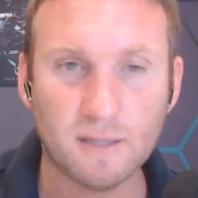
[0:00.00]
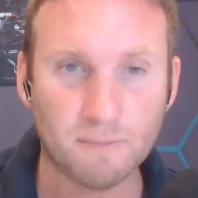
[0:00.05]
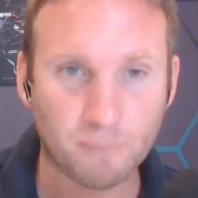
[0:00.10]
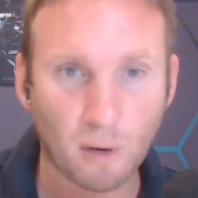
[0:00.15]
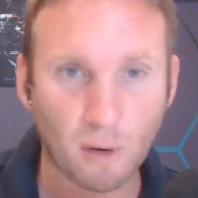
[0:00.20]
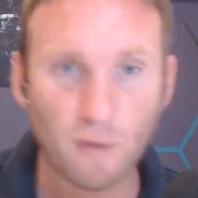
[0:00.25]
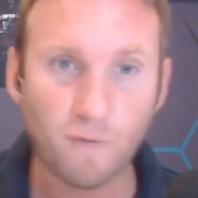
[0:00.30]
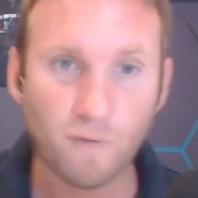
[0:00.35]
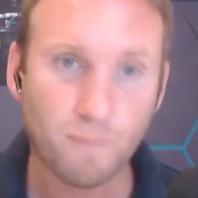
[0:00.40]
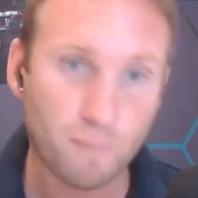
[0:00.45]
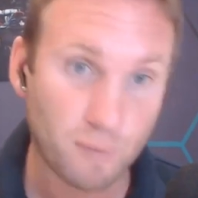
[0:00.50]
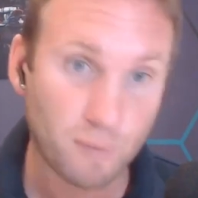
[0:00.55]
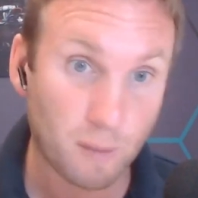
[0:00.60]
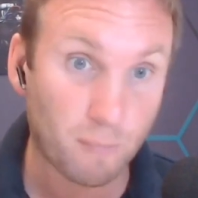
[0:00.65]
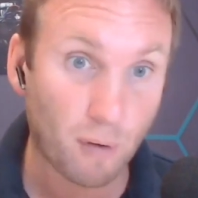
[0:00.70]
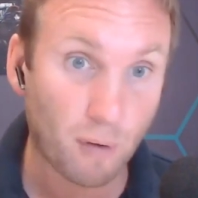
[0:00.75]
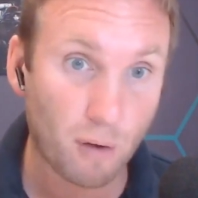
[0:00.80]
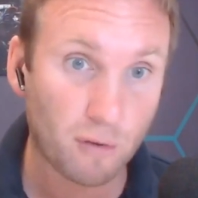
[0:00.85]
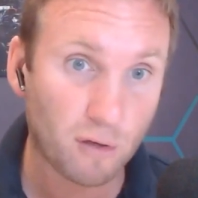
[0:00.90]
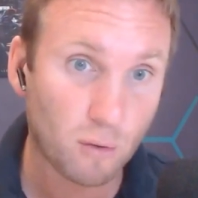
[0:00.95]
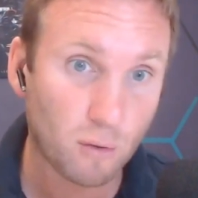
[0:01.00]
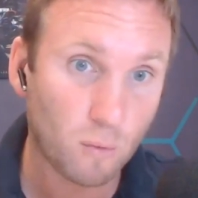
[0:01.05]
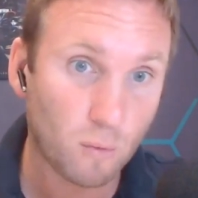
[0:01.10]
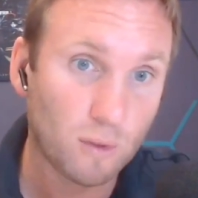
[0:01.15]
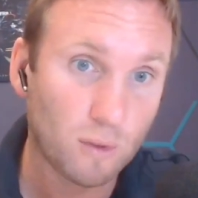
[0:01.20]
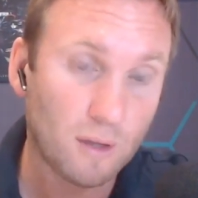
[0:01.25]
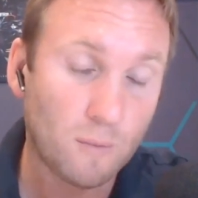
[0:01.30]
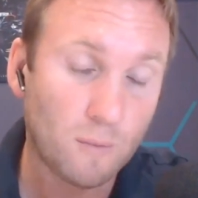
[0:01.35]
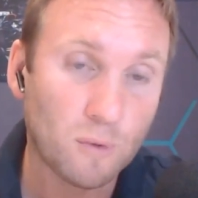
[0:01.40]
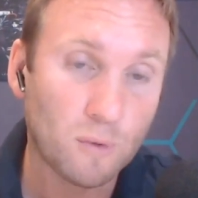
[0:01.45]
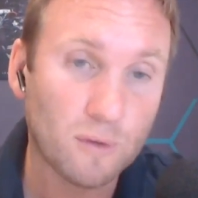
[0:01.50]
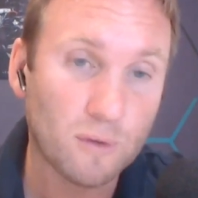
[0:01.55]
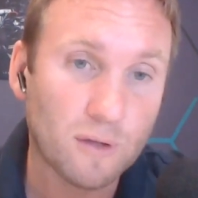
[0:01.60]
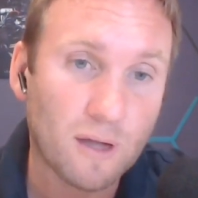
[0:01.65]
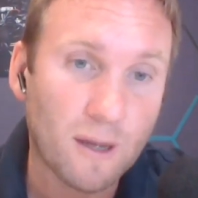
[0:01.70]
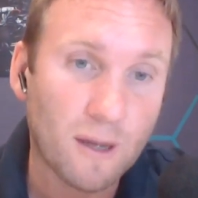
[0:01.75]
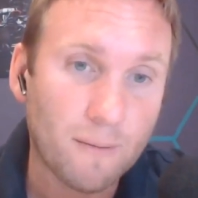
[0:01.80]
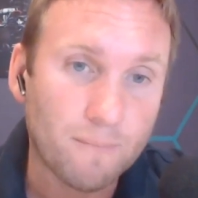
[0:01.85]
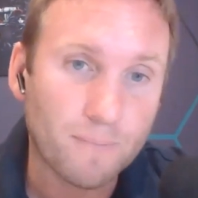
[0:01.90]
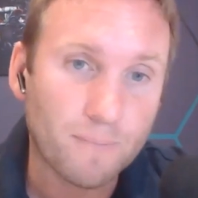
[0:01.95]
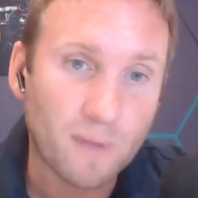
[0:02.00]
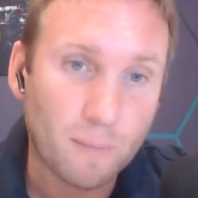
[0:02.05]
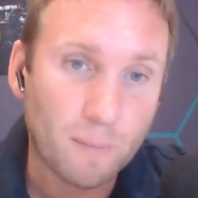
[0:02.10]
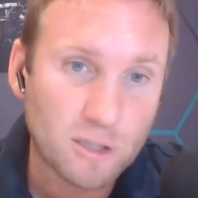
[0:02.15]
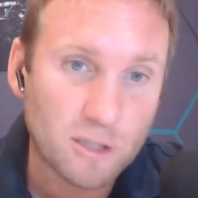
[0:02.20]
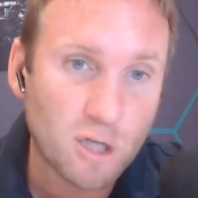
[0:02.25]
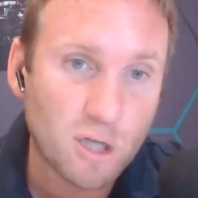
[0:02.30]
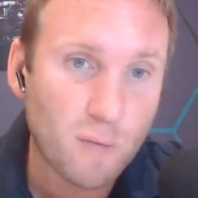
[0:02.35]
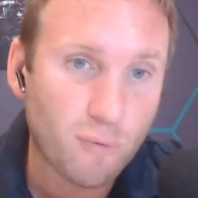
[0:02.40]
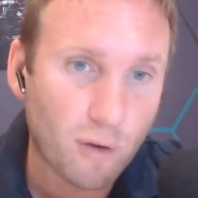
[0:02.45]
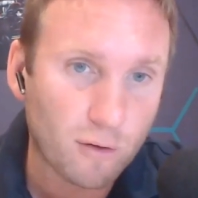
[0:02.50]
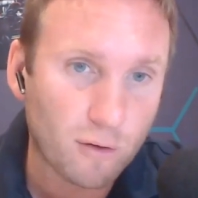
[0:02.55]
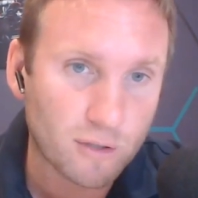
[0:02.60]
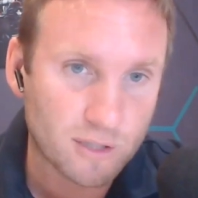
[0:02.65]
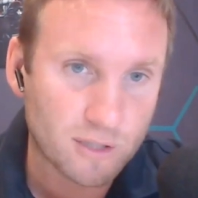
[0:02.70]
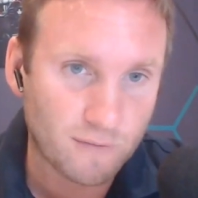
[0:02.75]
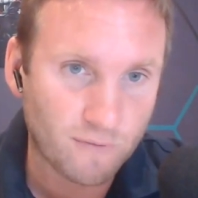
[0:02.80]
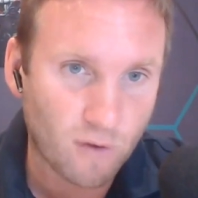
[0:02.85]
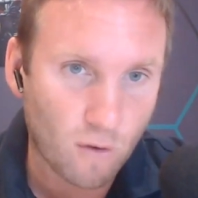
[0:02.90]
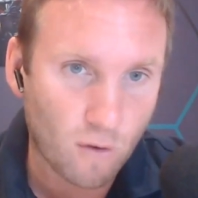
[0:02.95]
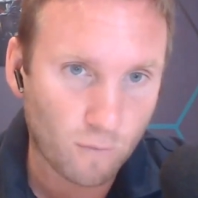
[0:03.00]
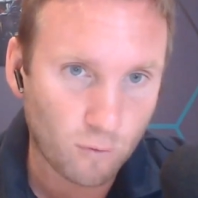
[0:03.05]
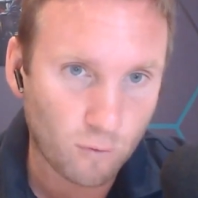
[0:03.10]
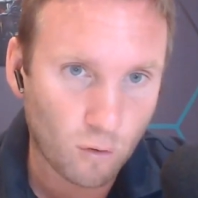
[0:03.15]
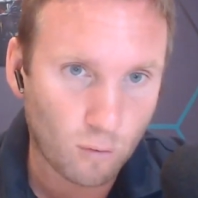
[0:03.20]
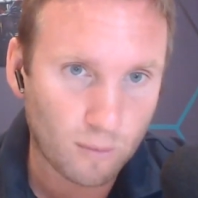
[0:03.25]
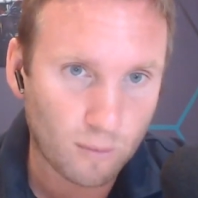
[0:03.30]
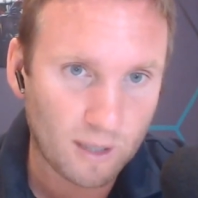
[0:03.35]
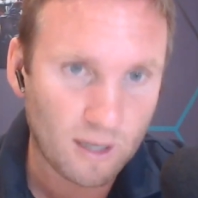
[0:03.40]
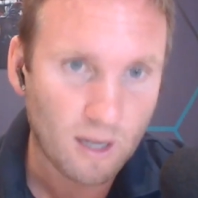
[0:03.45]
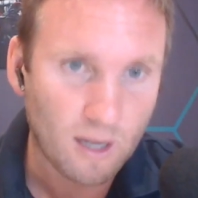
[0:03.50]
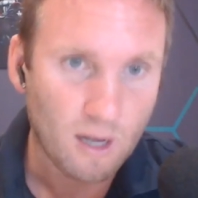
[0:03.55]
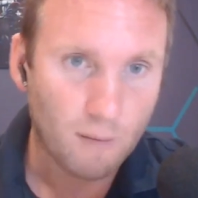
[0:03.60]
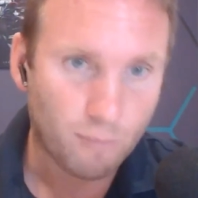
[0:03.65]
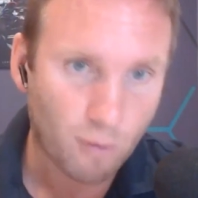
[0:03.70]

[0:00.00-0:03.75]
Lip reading: broker will there'll be two brokers involved normally.